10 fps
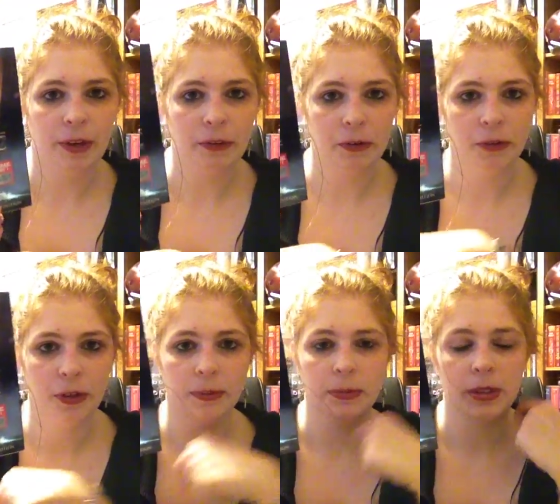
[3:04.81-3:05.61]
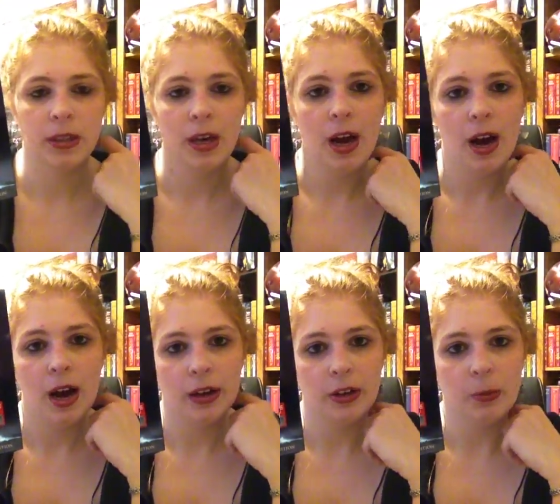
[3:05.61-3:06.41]
favorite films.
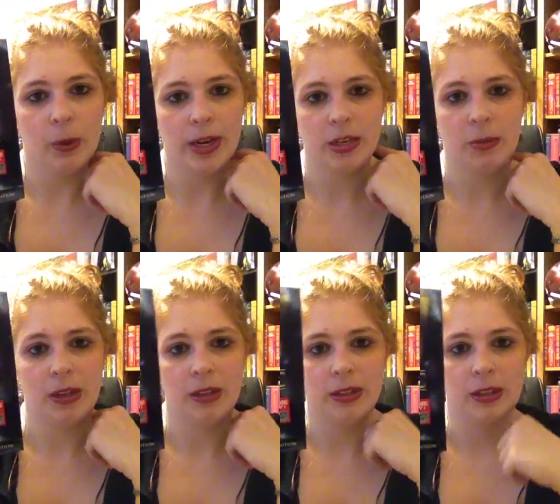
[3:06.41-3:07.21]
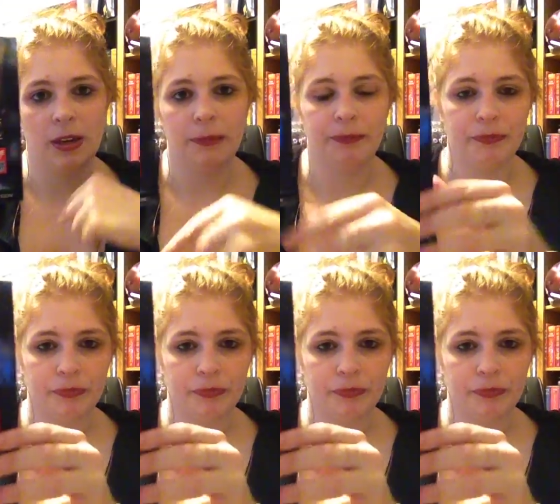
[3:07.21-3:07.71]
Couldn't wait to pick this up.